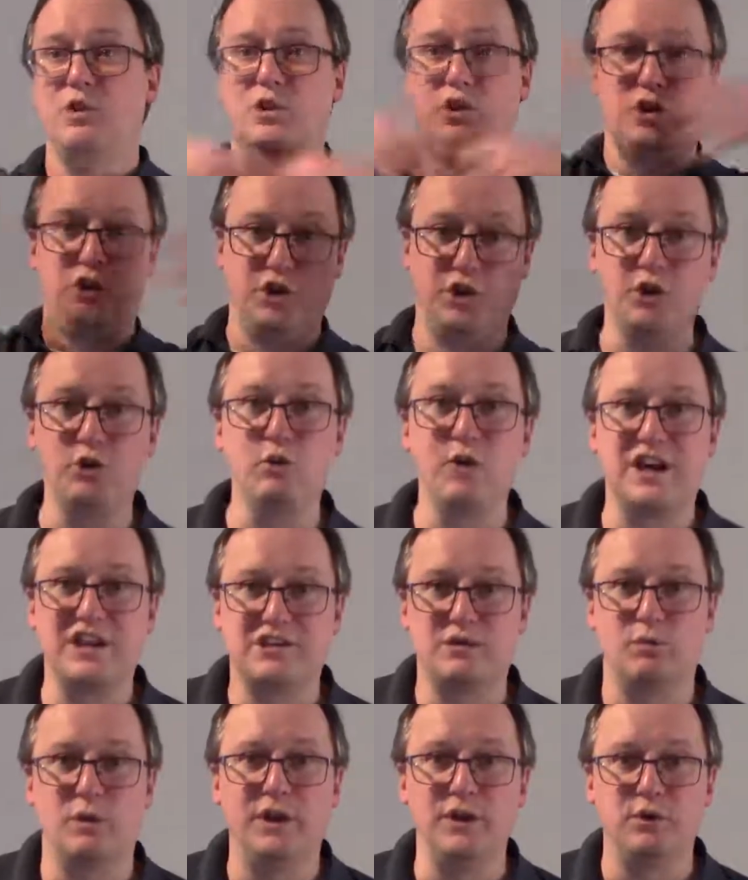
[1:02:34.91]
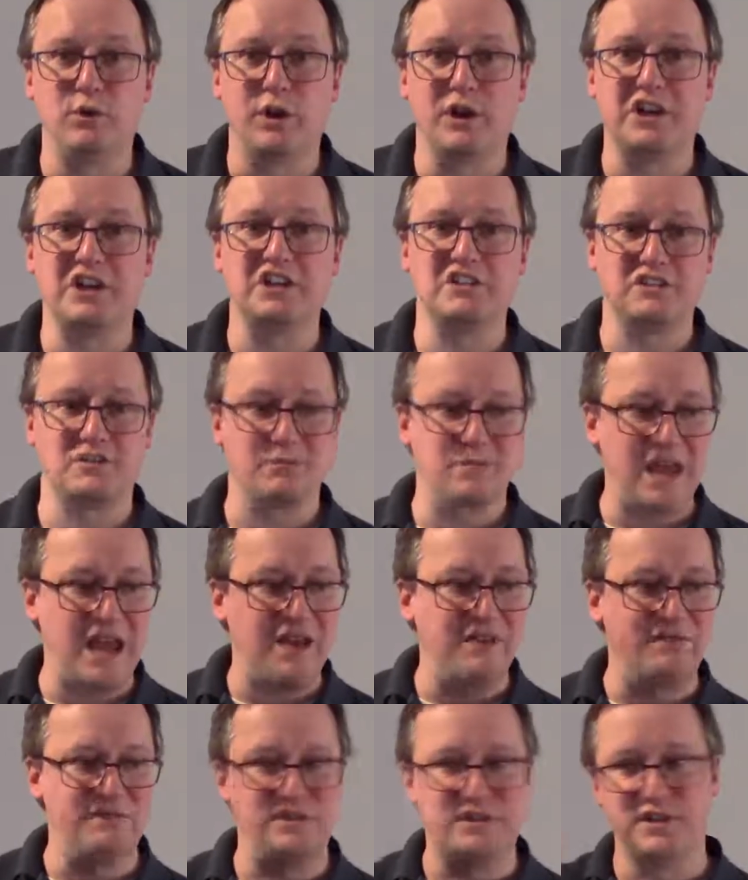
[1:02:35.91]
you as one organism
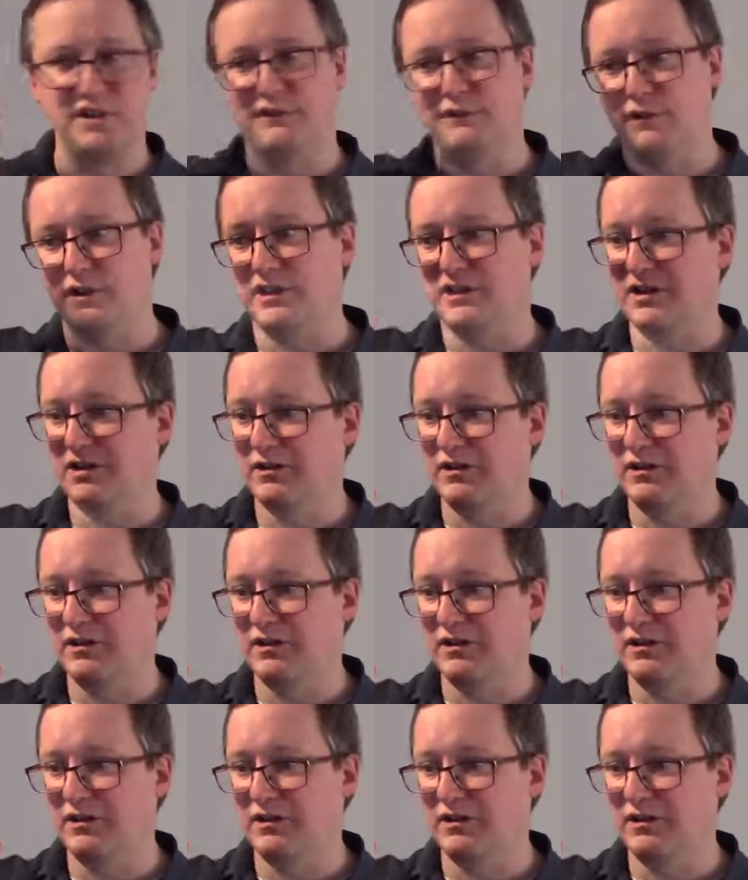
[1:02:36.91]
have different